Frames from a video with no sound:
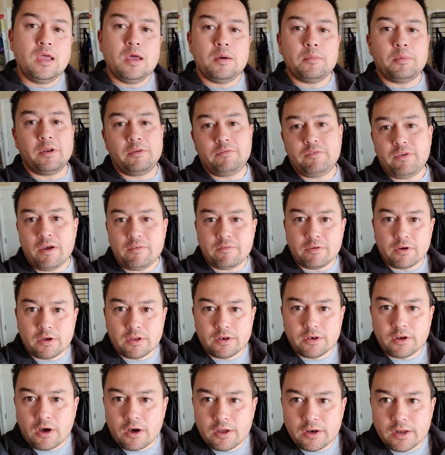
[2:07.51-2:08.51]
but if you have a
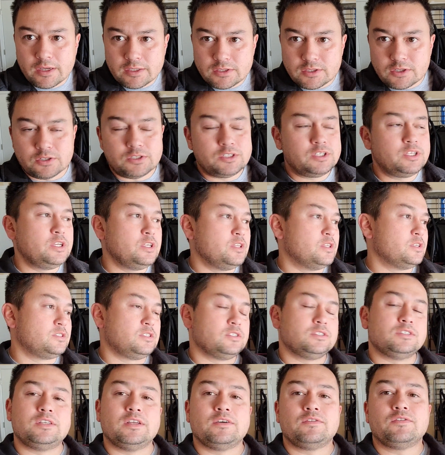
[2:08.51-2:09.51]
non-SRT, this
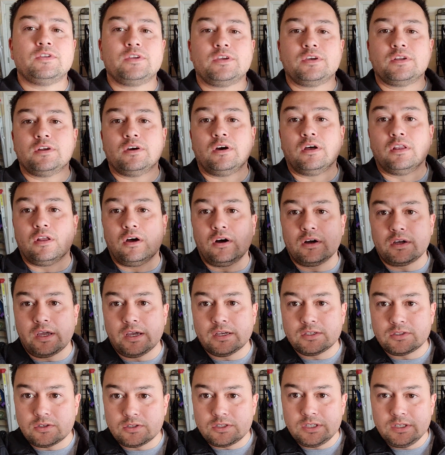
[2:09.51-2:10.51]
is definitely going to unlock
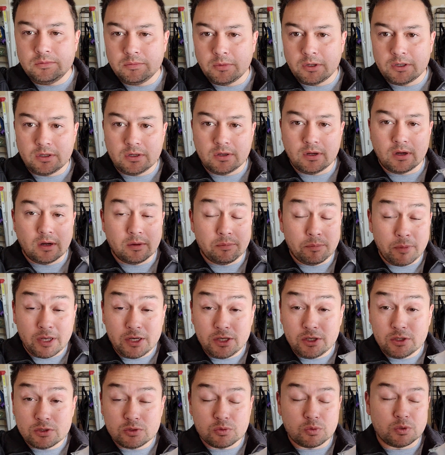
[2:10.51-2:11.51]
SRT
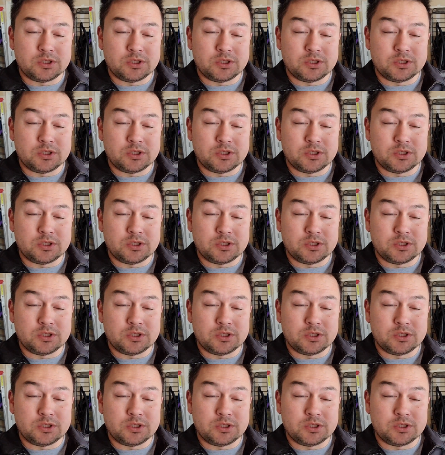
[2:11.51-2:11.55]
menus,